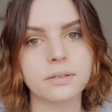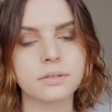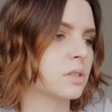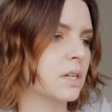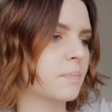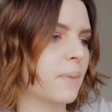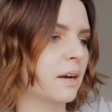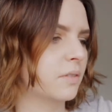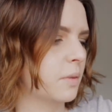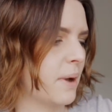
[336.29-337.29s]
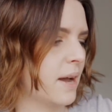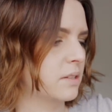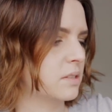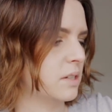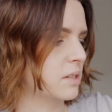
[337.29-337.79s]
Honestly, Battle of the
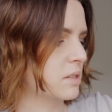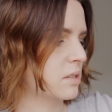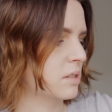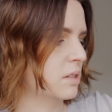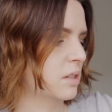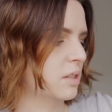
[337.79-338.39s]
Bands is...